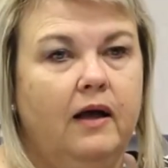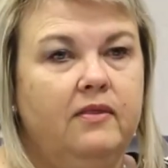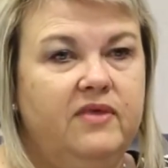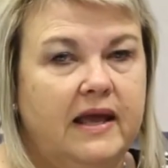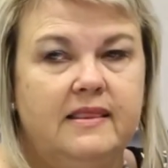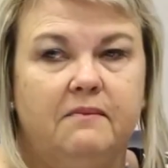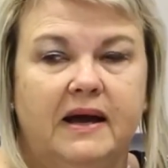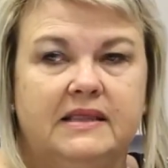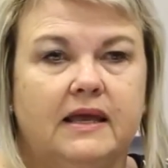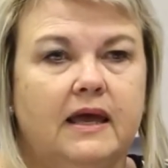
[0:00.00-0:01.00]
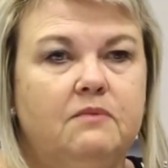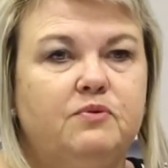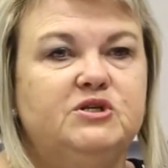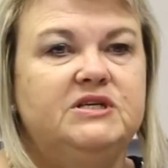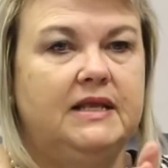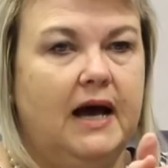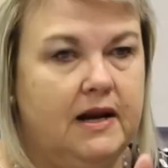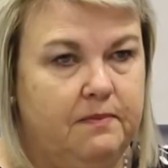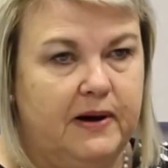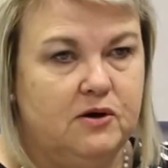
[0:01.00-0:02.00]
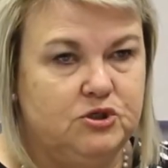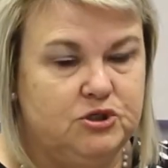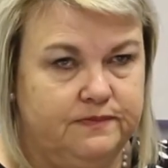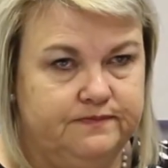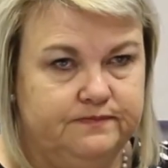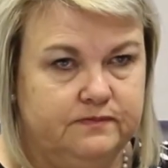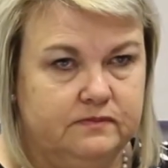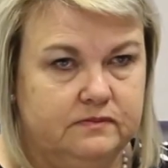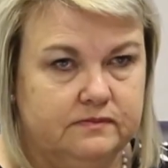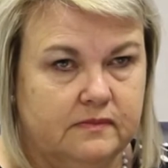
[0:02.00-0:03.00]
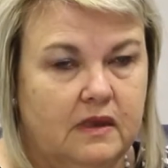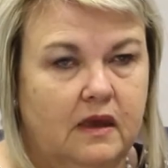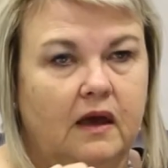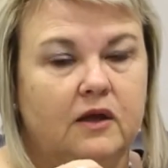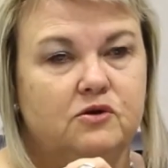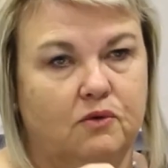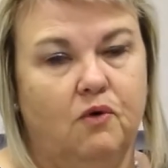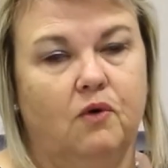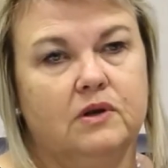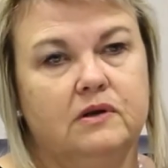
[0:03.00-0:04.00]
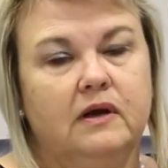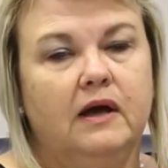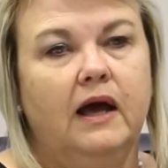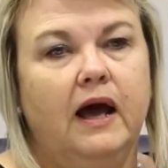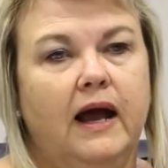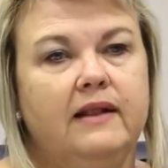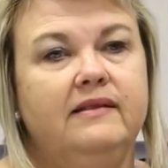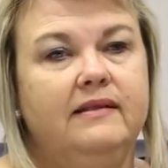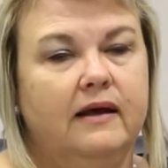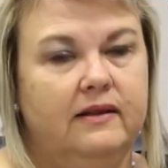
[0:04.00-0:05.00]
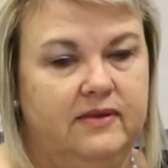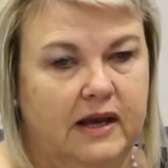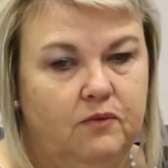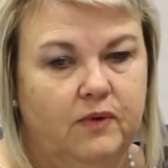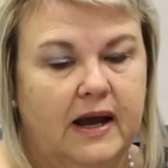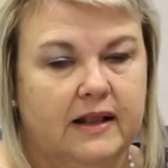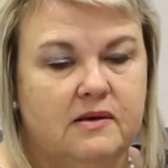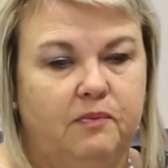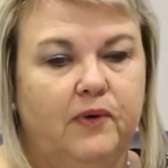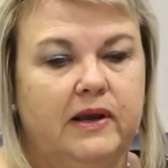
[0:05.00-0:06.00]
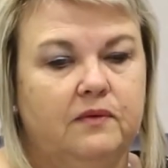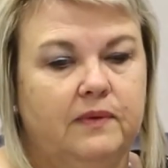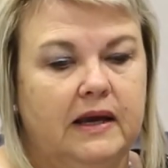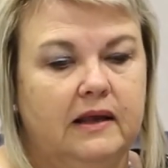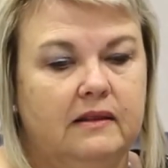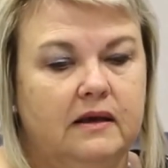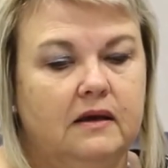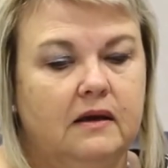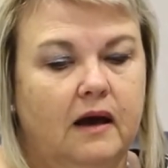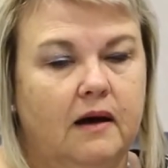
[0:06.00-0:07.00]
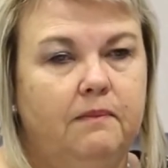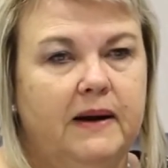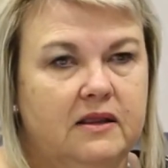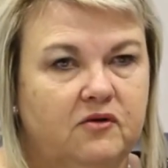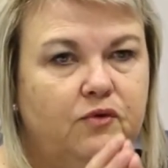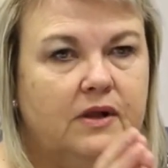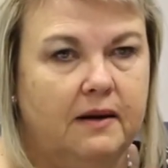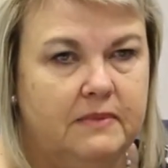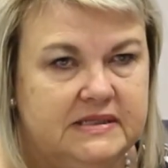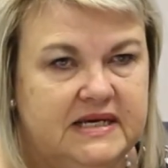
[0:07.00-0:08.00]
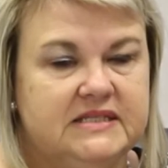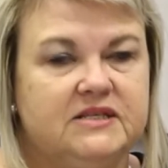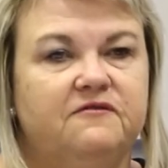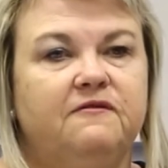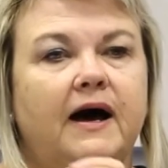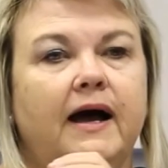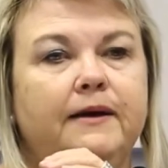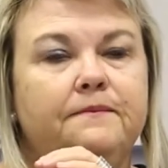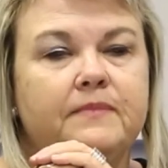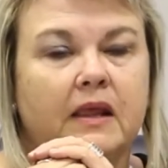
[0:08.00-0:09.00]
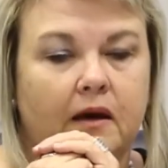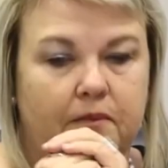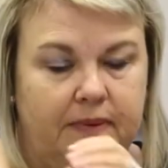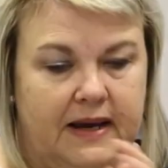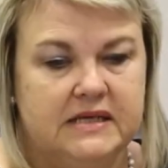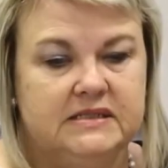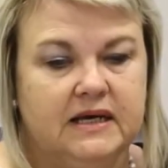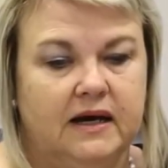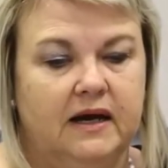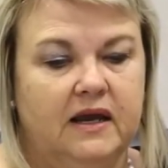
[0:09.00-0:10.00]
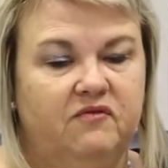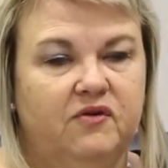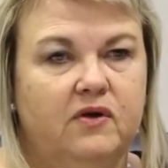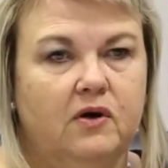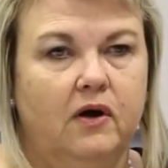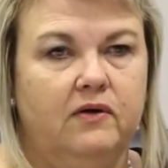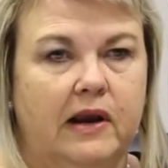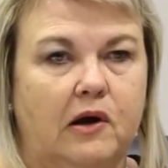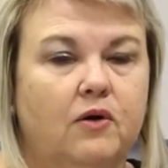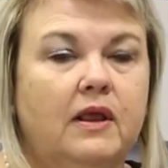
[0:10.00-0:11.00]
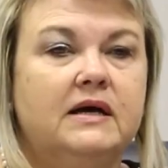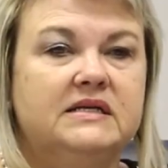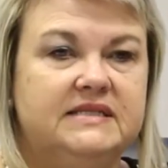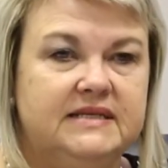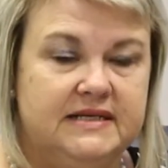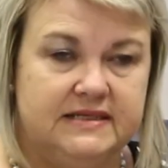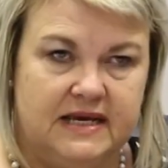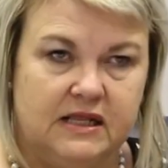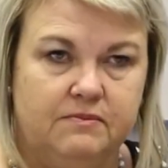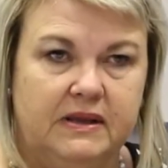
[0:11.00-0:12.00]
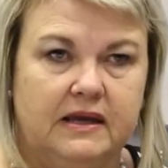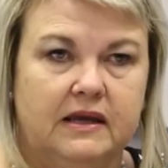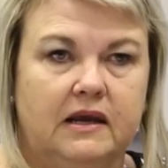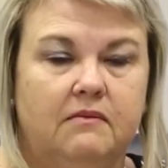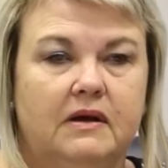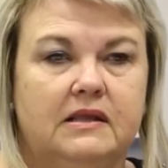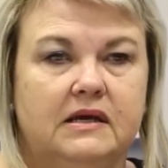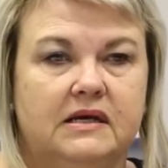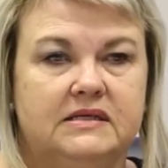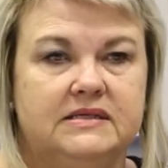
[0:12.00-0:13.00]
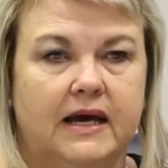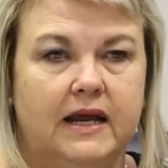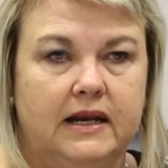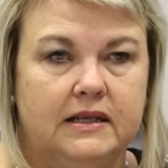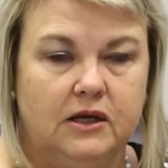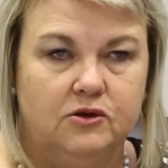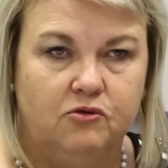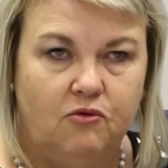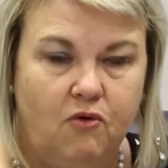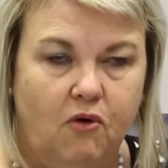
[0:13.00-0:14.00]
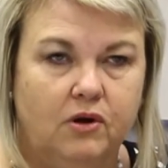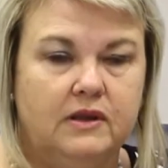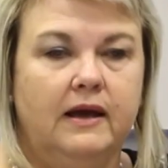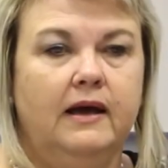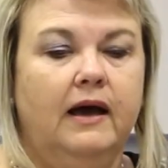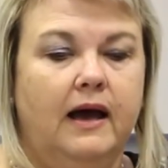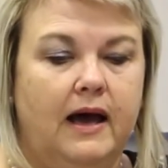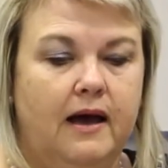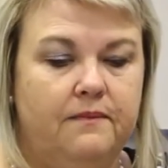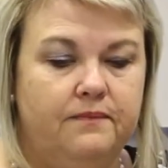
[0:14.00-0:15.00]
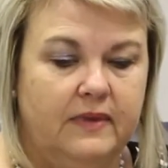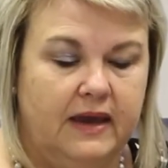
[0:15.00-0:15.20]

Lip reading: Then the matter can proceed unopposed to court. And then we're at the point where the plaintiff will come and testify, place everything on record. Settlement agreement is handed into court, and